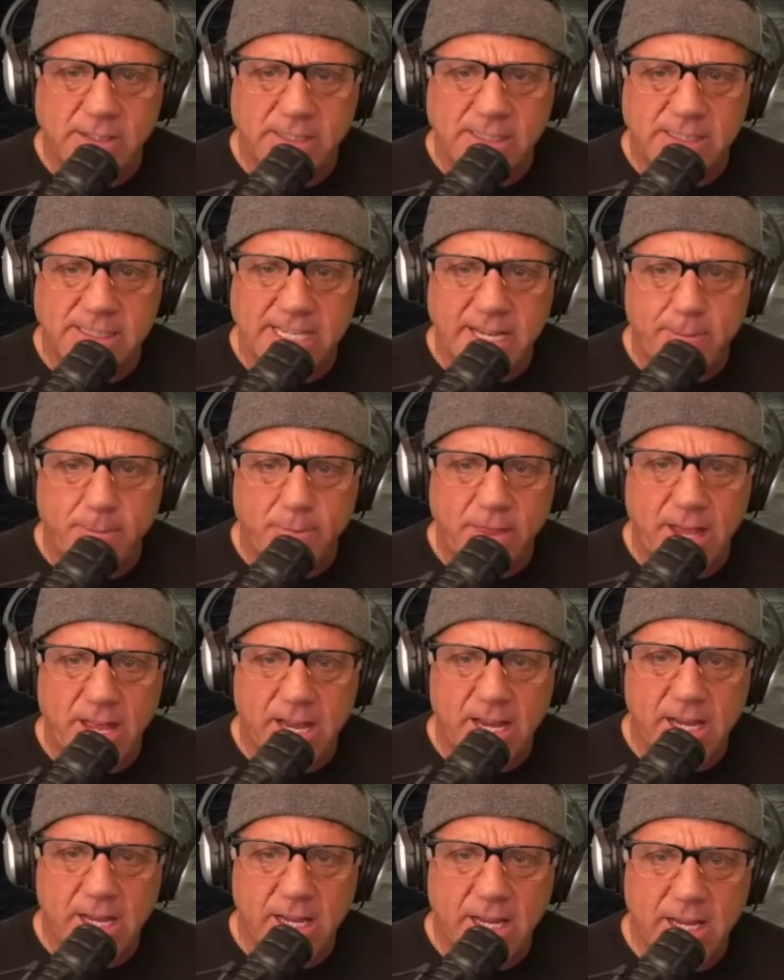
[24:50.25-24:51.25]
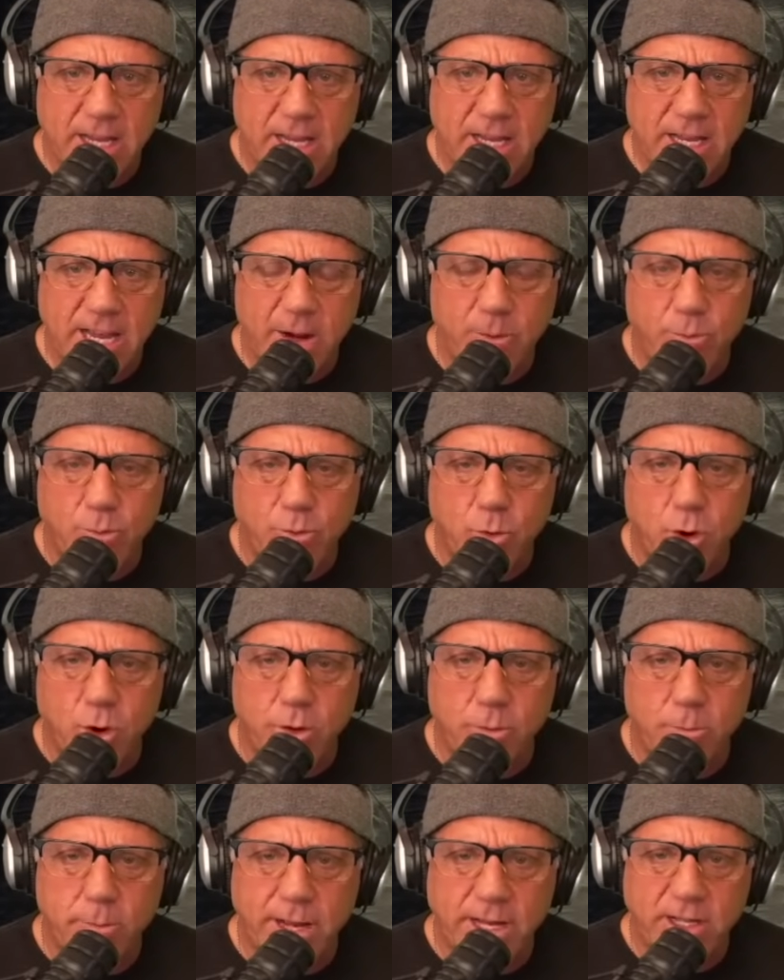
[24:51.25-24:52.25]
The same thing. It
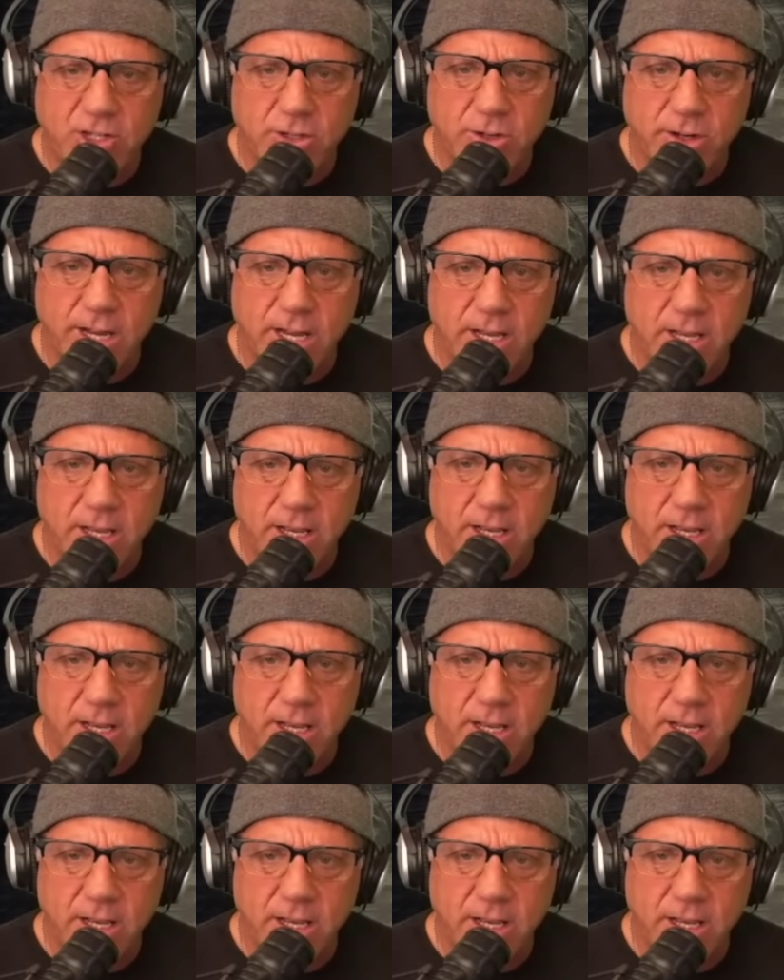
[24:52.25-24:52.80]
won't measure it.